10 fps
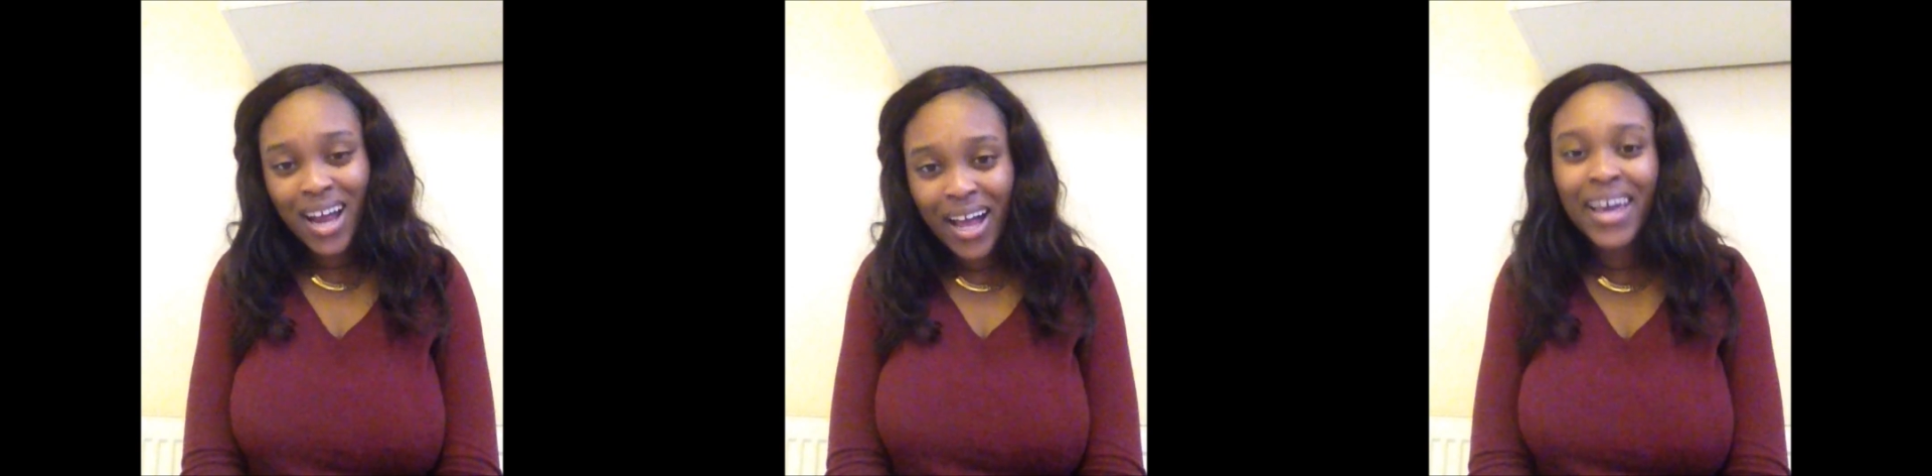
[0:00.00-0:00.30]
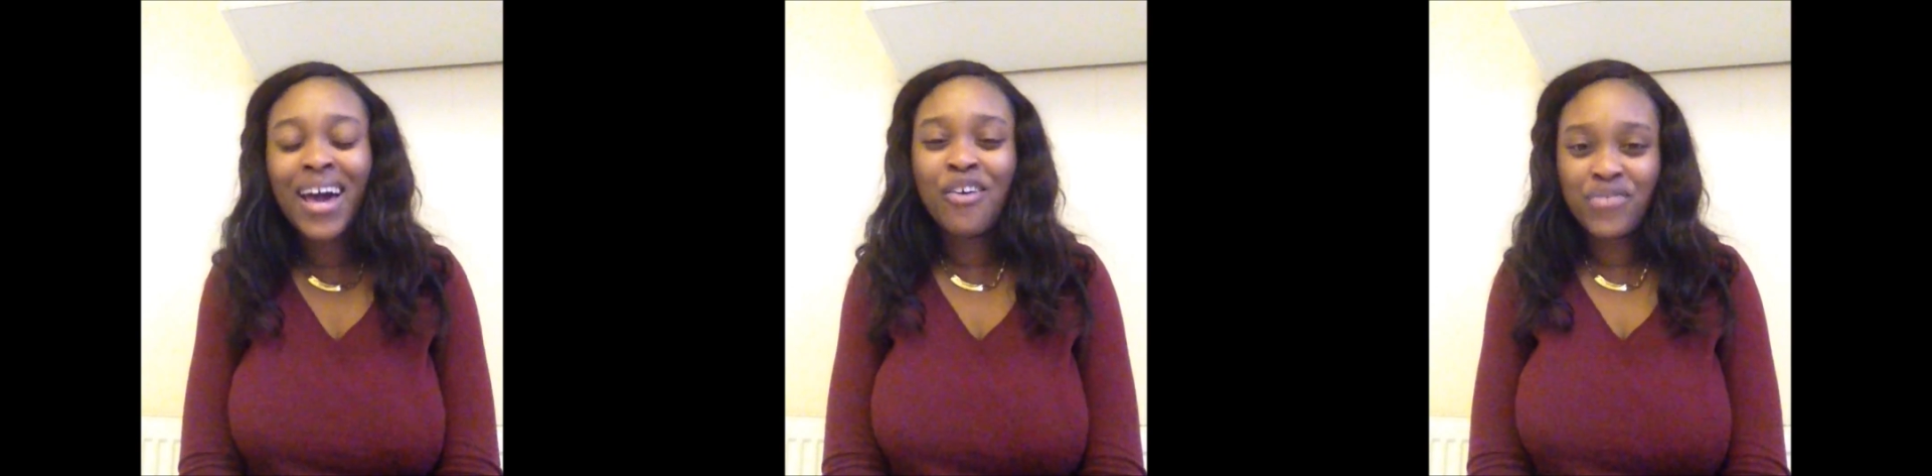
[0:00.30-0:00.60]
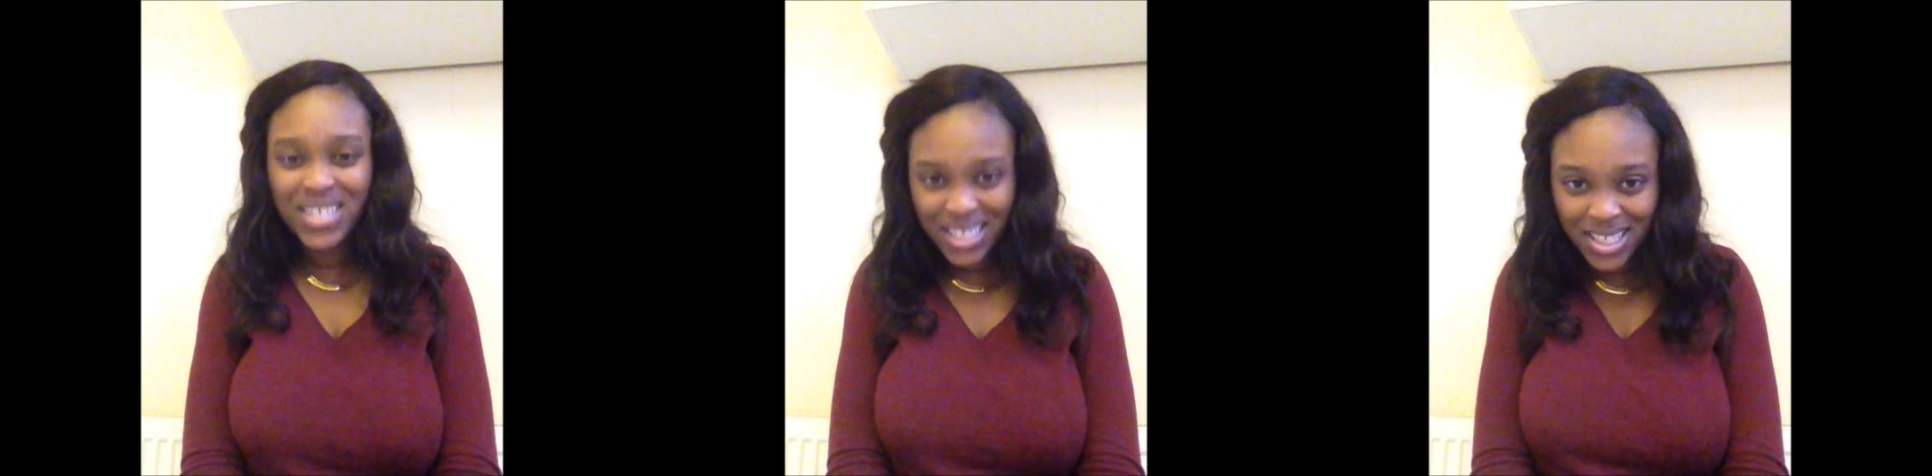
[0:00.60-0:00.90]
I have
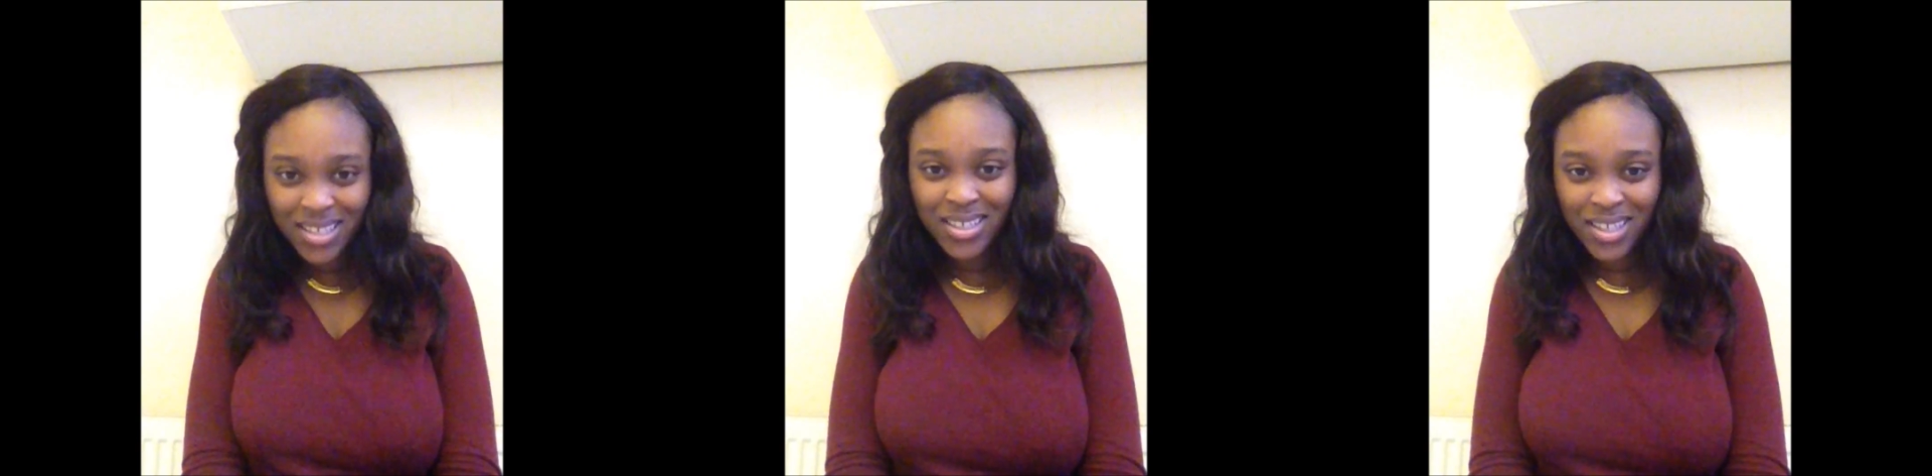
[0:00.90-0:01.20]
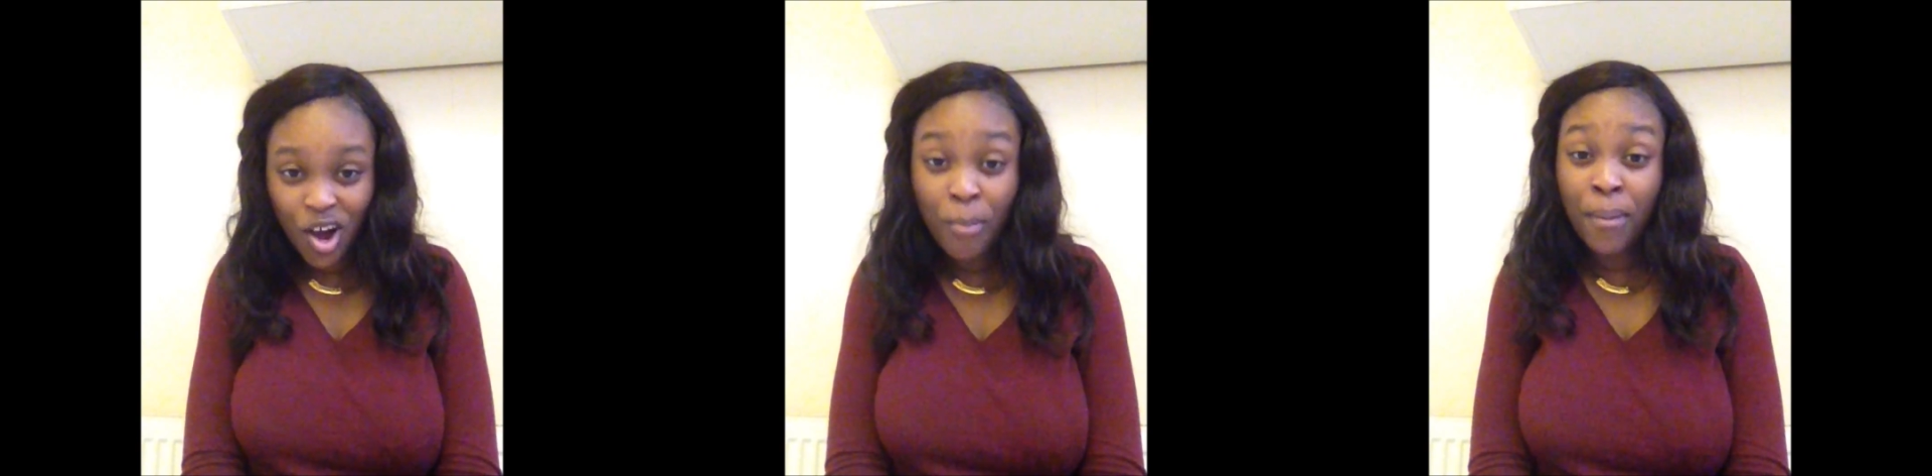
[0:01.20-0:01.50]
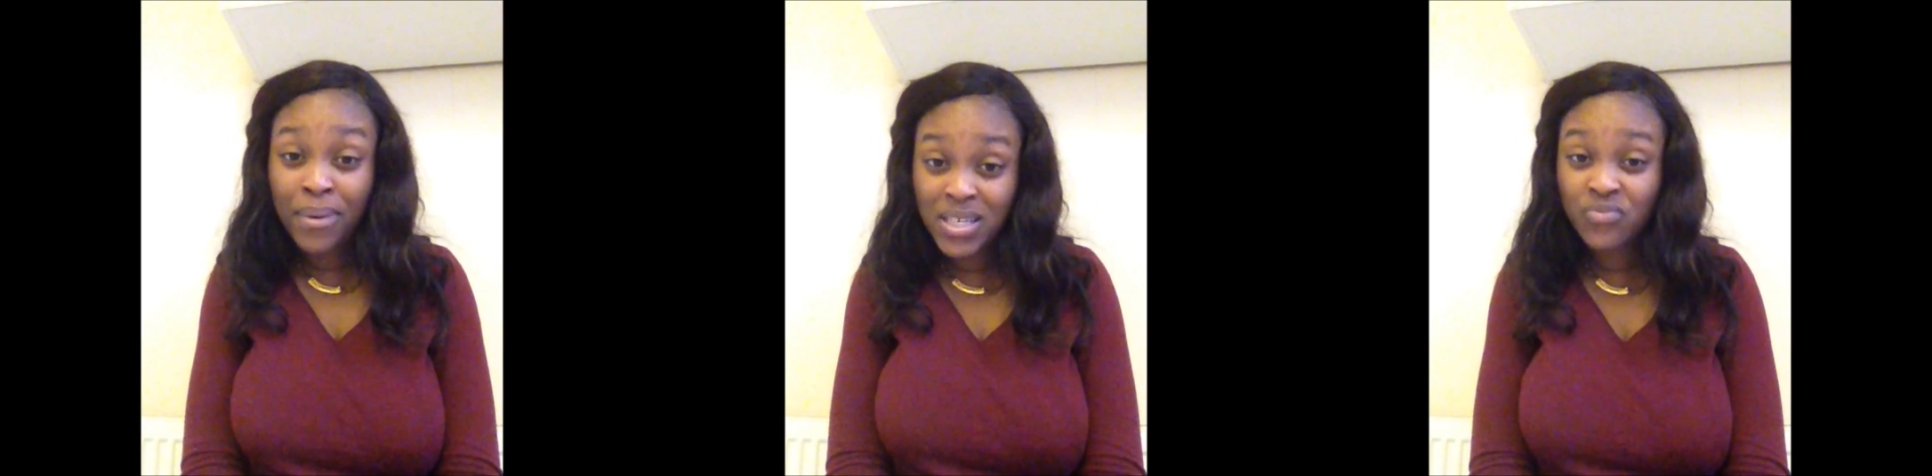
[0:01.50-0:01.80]
sisters that are
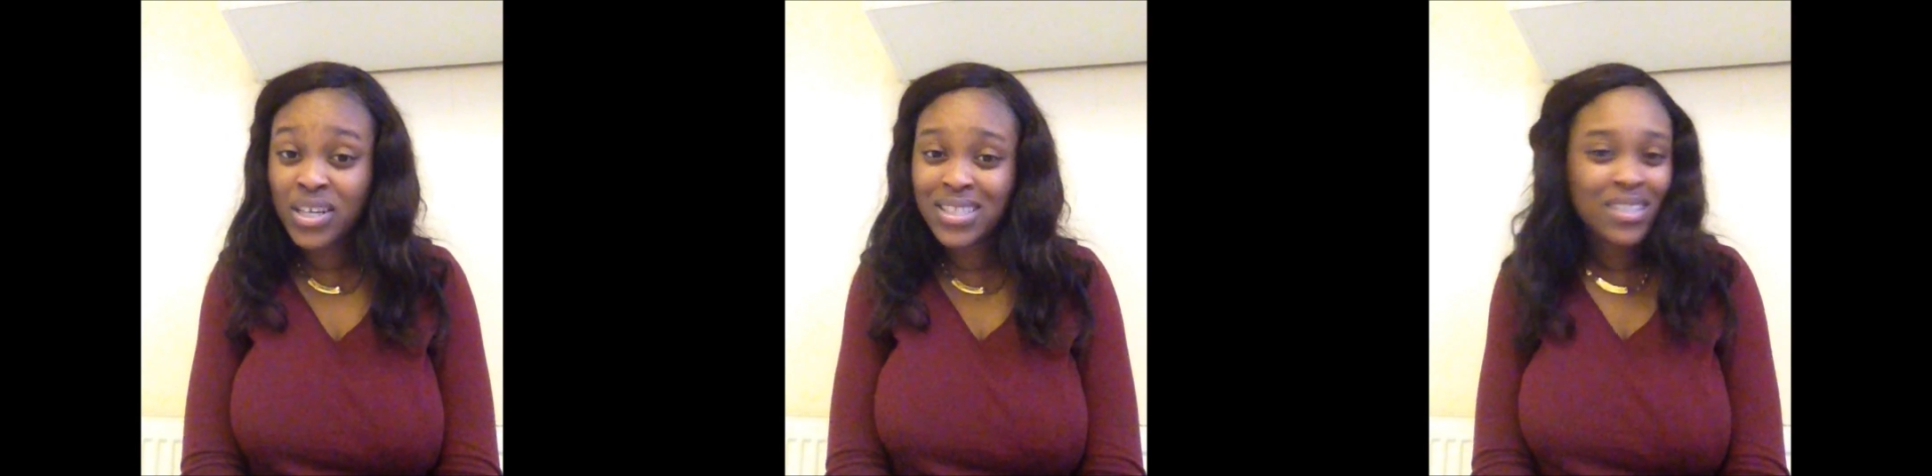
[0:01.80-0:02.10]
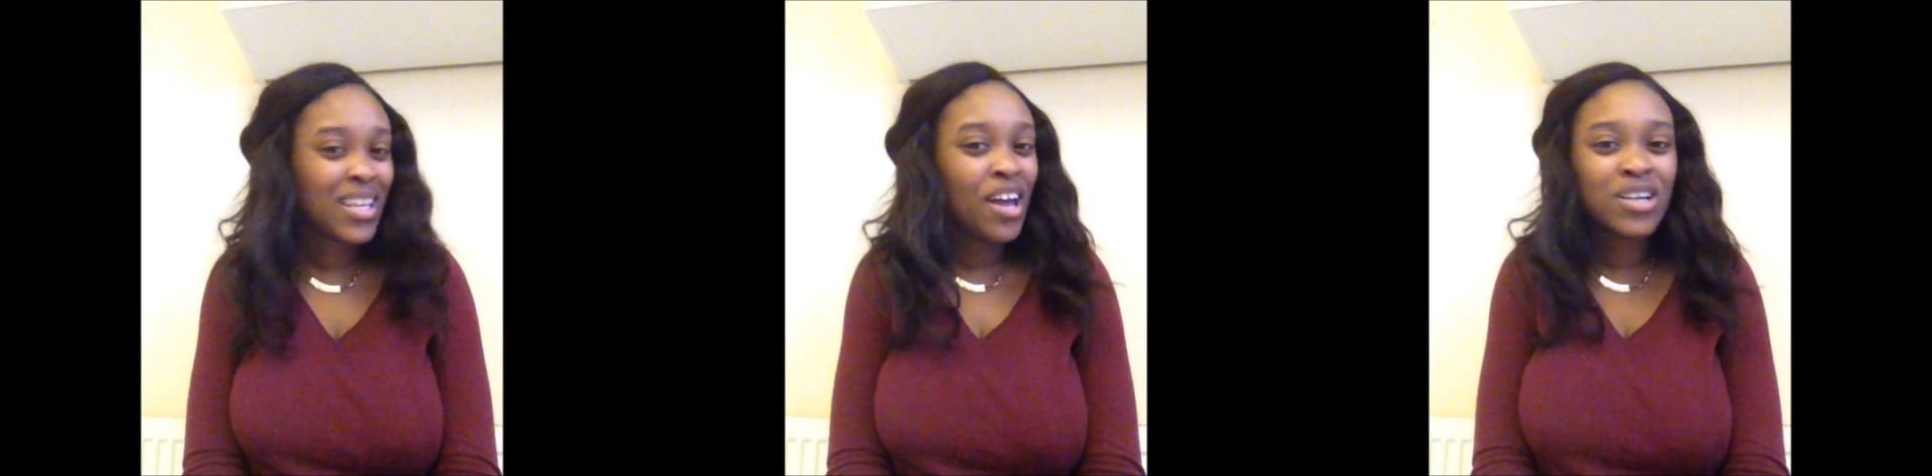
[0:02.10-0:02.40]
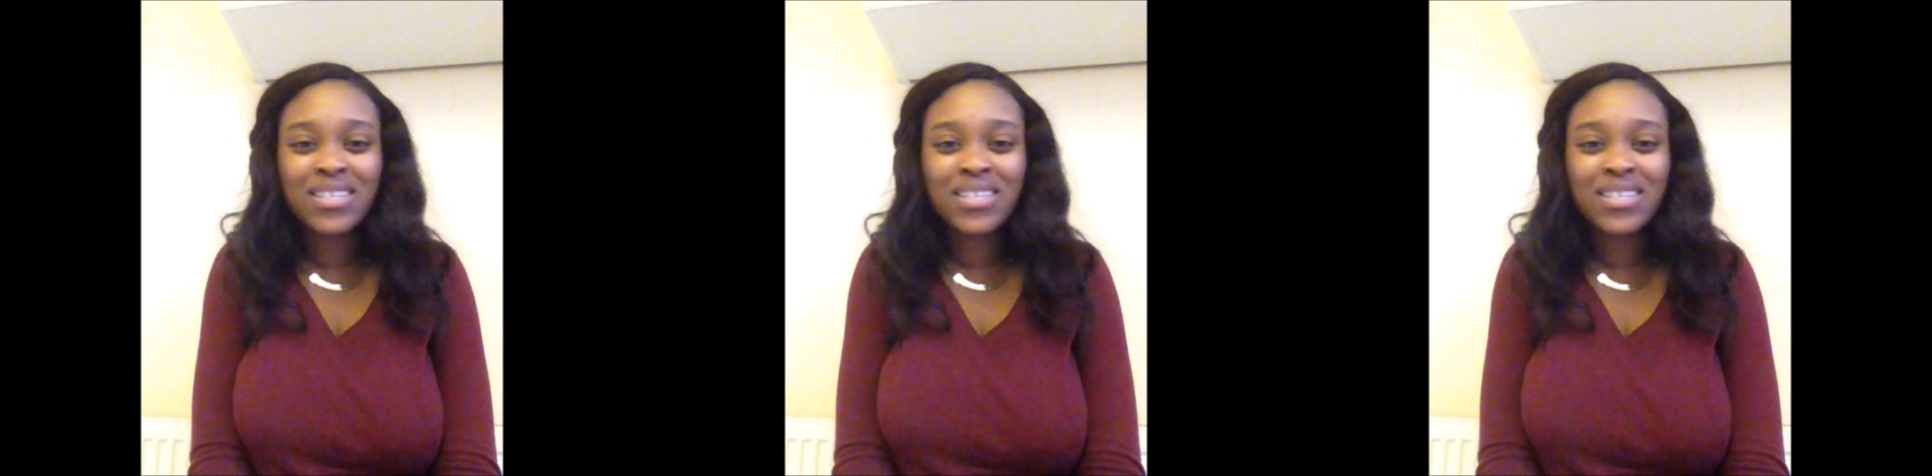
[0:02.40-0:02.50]
my best friends. They are